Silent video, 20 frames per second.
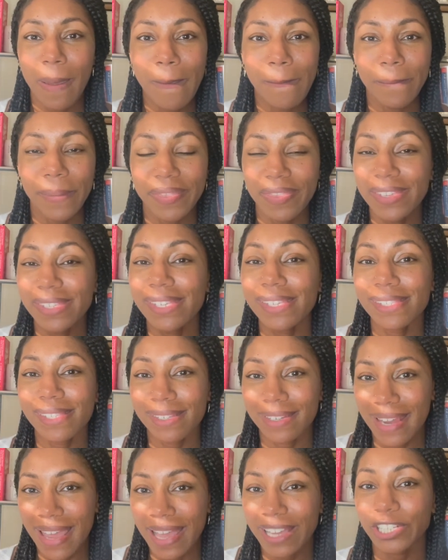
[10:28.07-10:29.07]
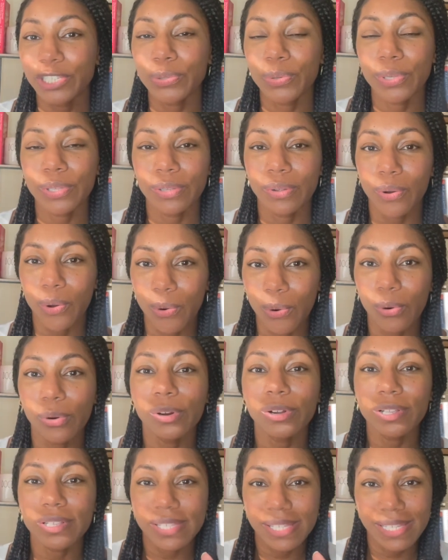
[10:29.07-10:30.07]
But this is an actual
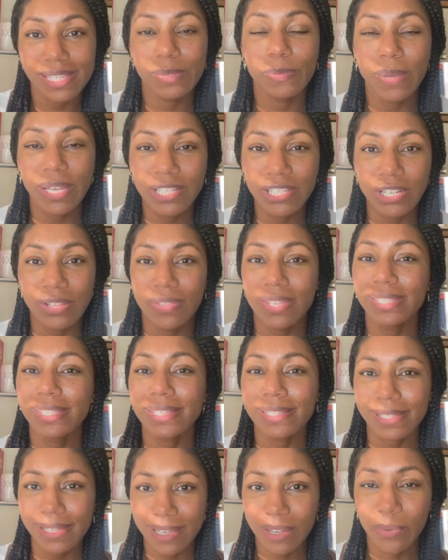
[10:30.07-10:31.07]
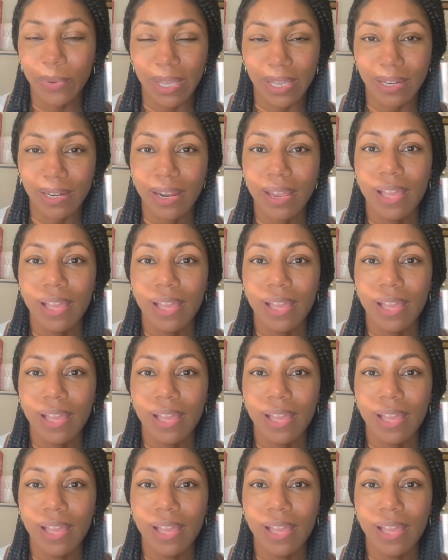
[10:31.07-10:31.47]
oral suspension. This is liquid.